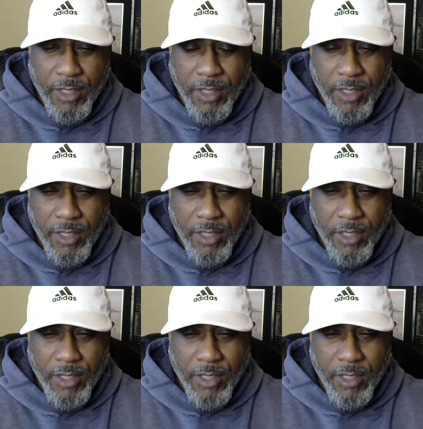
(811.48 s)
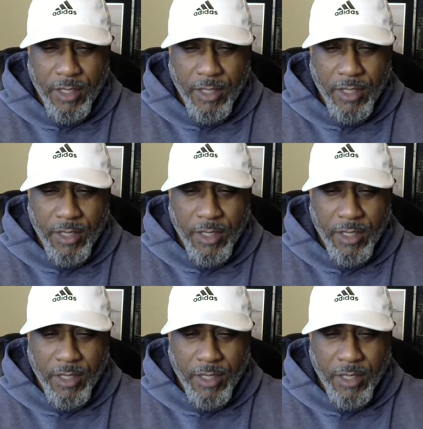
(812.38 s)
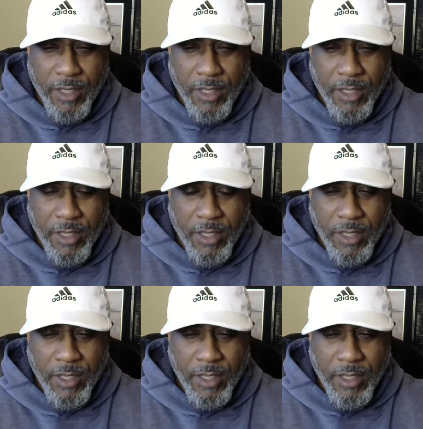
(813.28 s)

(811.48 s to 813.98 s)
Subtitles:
(silence)